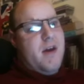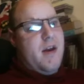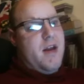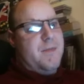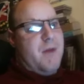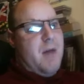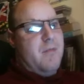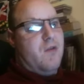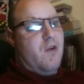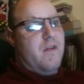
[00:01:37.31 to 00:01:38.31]
And this
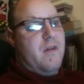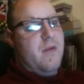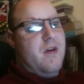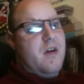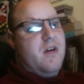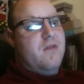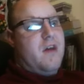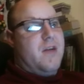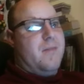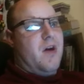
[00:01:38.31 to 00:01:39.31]
poem is all of them,
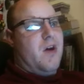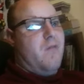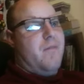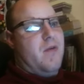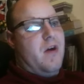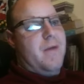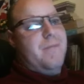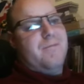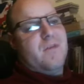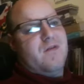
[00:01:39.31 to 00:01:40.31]
protected by copyright.
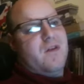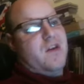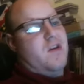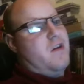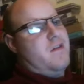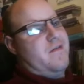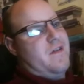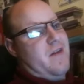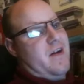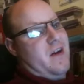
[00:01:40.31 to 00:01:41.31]
Cheers, guys, for
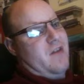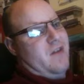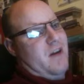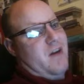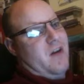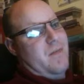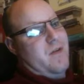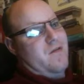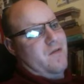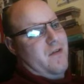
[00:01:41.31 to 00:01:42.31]
your fantastic. Hope
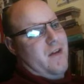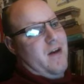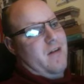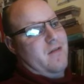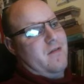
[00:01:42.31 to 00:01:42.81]
you enjoyed that.